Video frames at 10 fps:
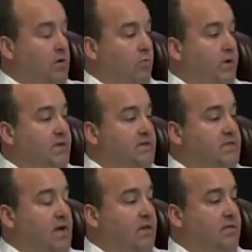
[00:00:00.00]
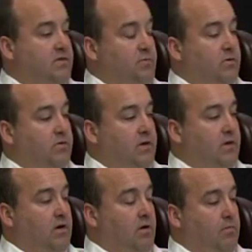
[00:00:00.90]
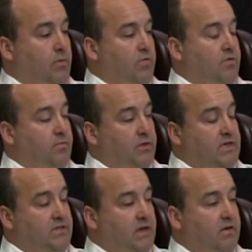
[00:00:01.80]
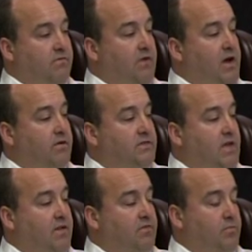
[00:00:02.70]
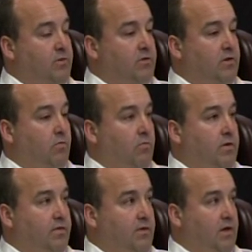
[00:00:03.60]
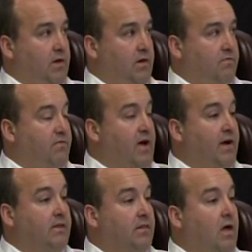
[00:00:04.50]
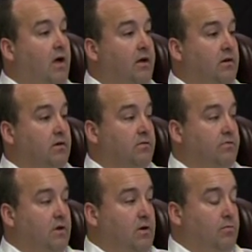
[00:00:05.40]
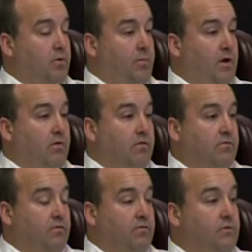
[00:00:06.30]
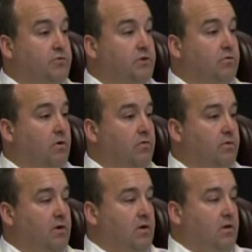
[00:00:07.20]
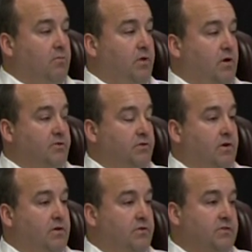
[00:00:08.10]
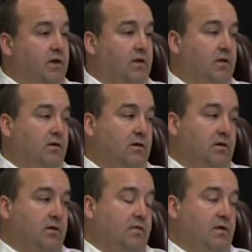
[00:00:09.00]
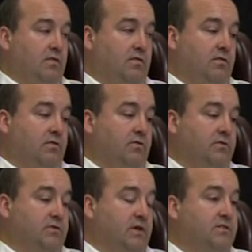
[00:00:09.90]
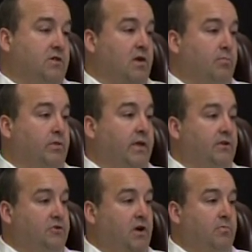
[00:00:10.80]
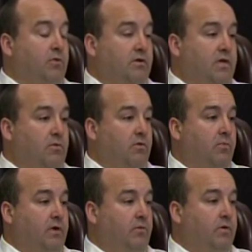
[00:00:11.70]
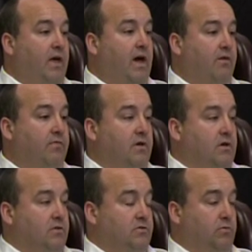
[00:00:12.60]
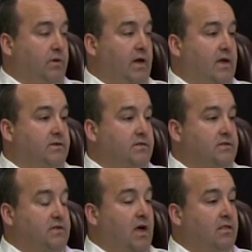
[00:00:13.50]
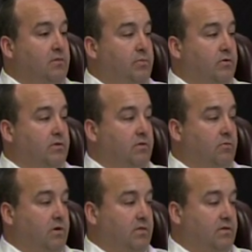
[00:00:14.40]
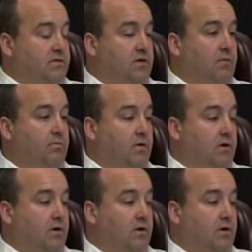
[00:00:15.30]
we designed this building, both the police and fire side of the building, with a fine line of preparing for future growth, but also understanding that it's not a blank checkbook that we have. So we had to design the building with some